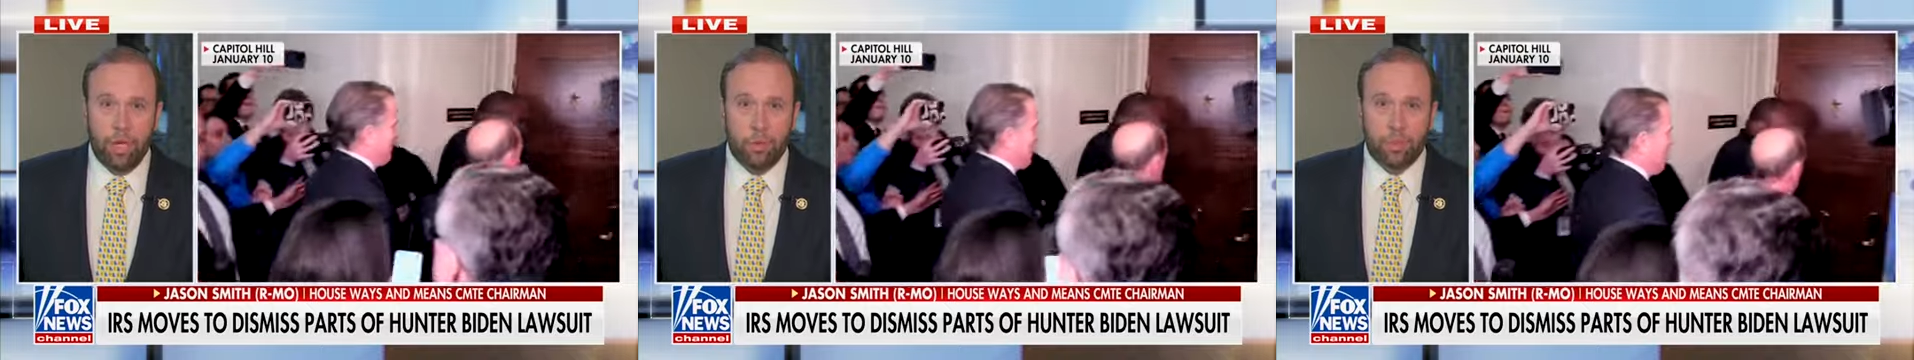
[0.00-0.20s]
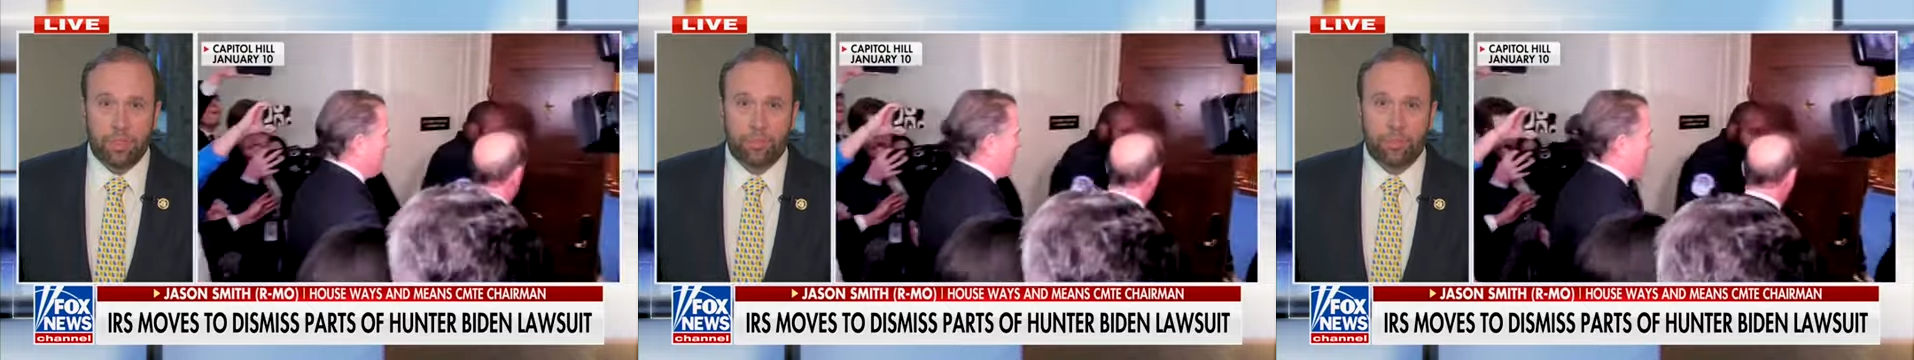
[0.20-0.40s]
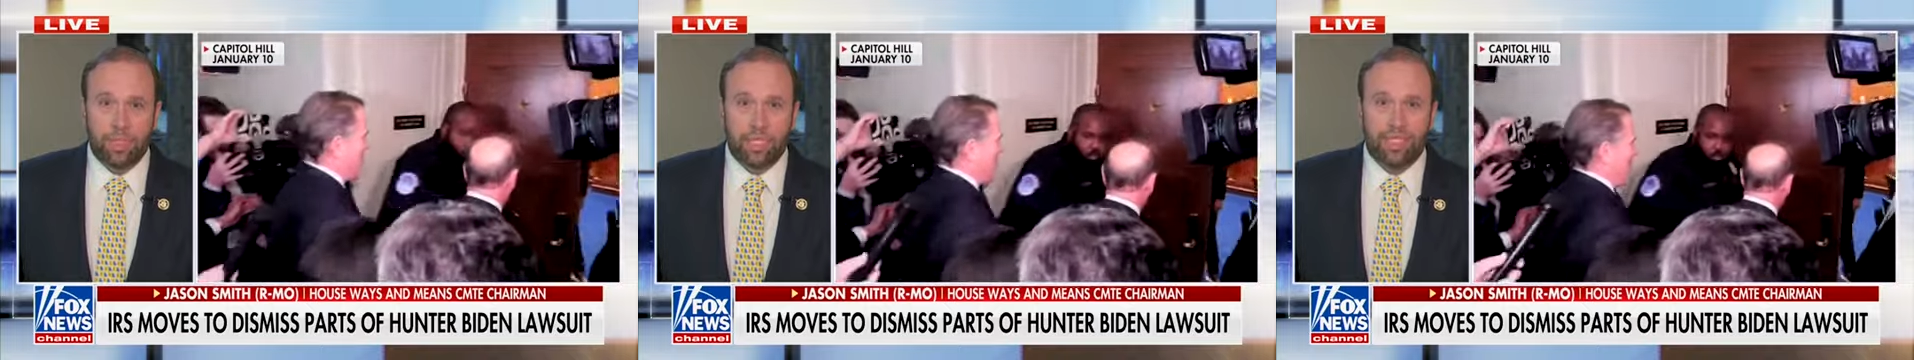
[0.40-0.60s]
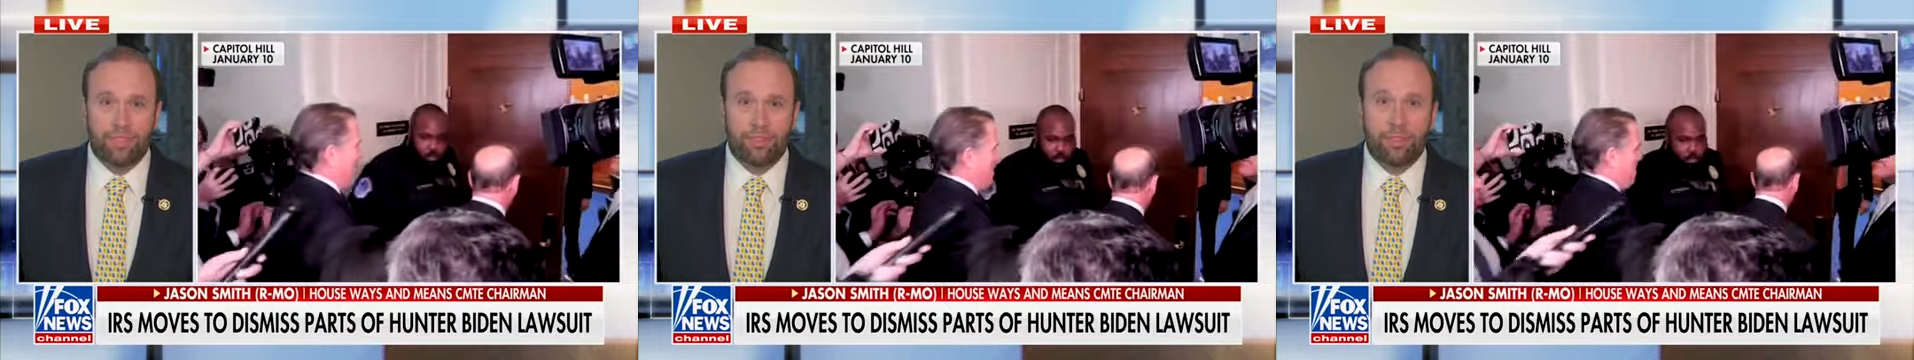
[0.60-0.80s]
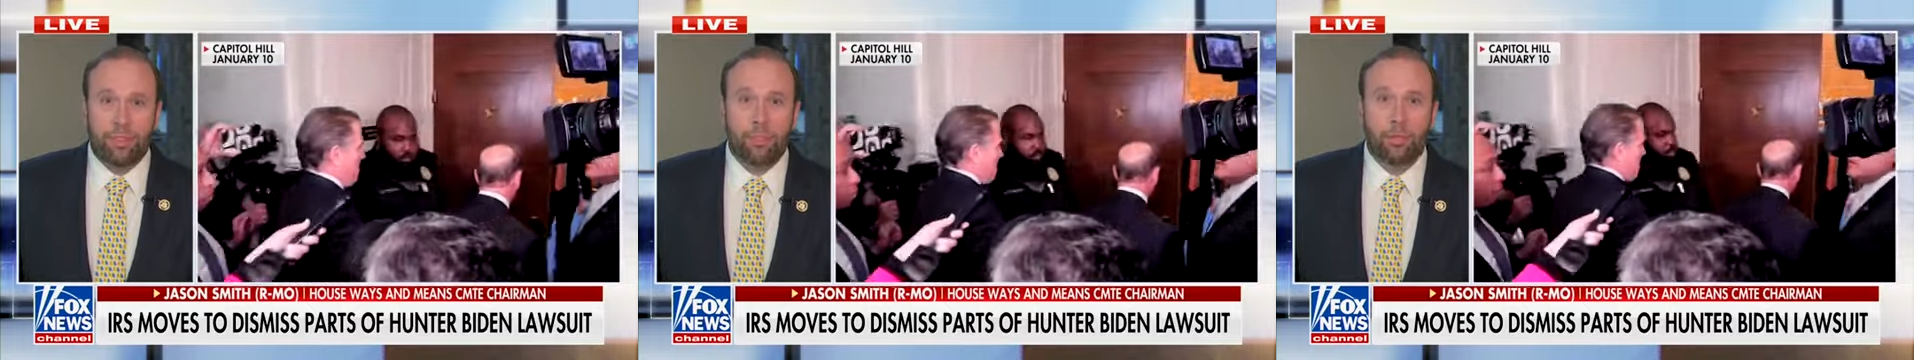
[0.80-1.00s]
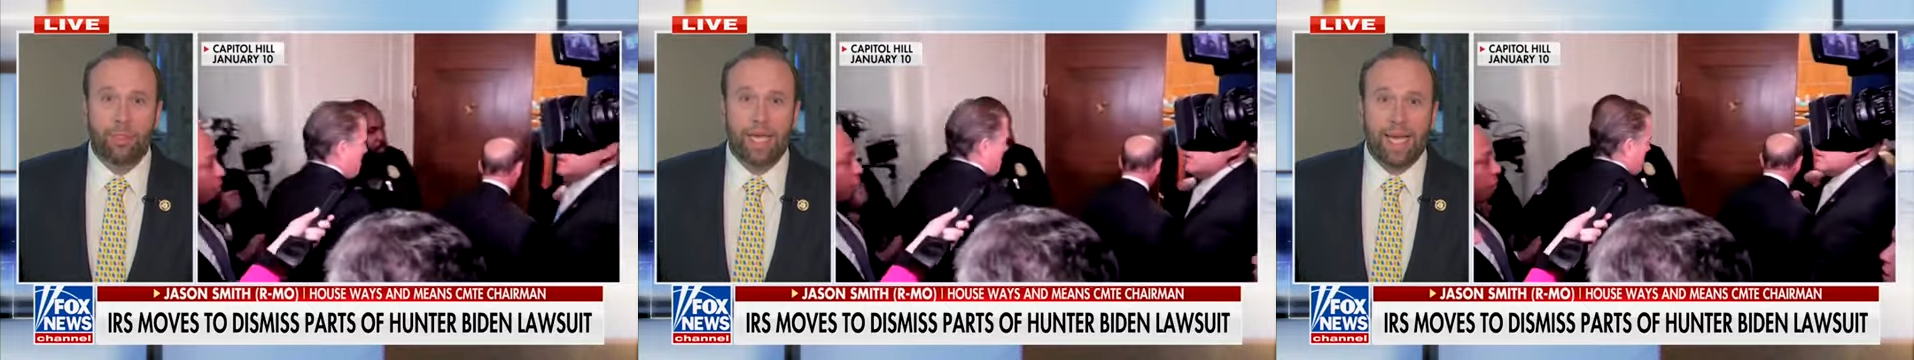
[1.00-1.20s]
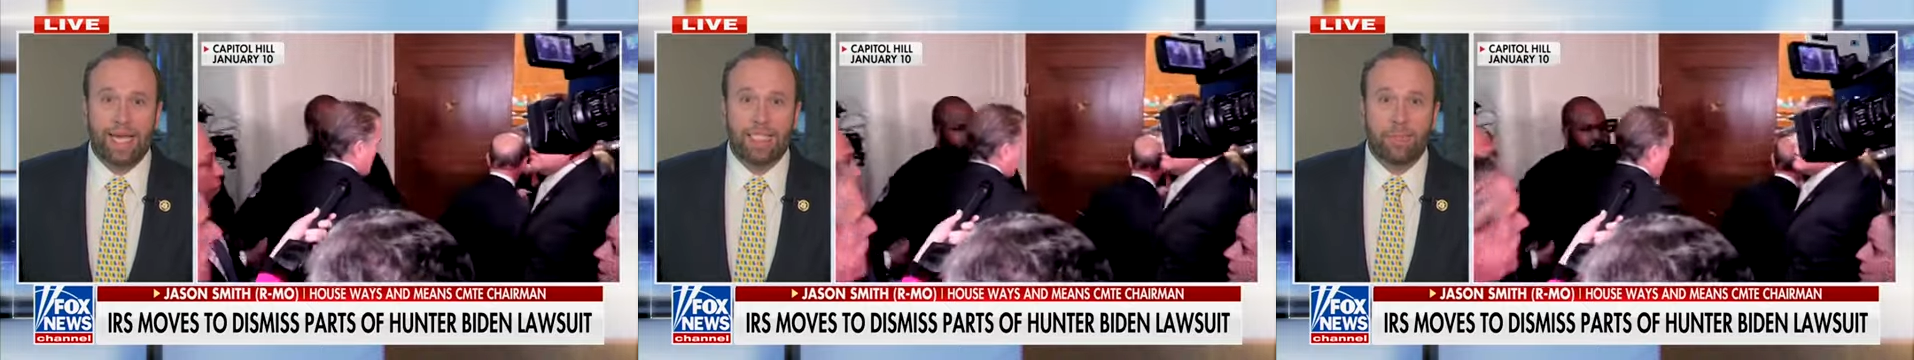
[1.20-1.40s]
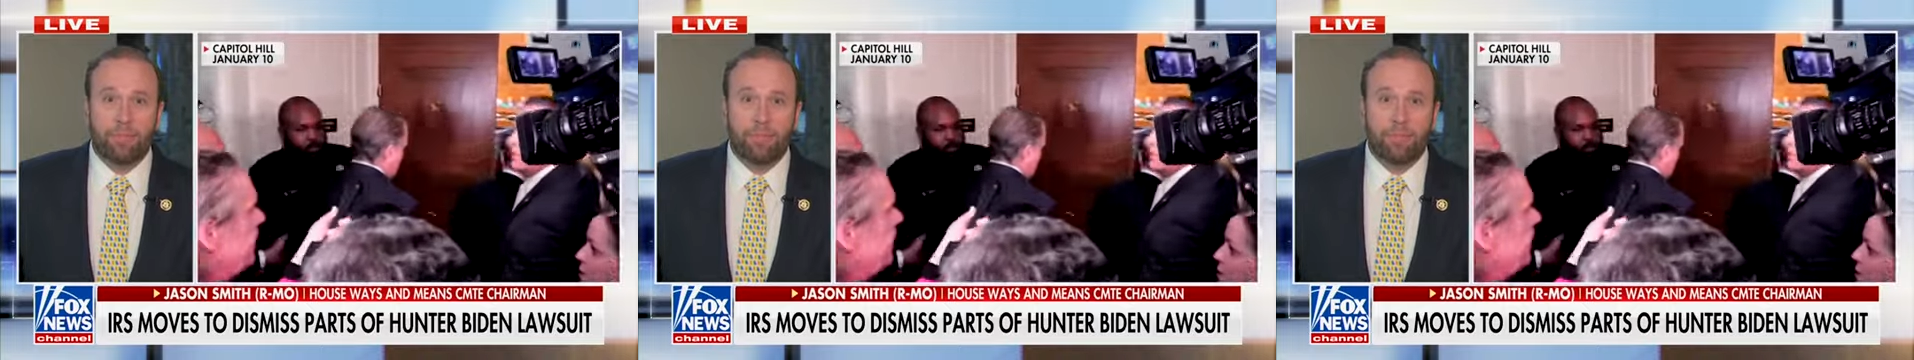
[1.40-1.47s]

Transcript: was released 2 days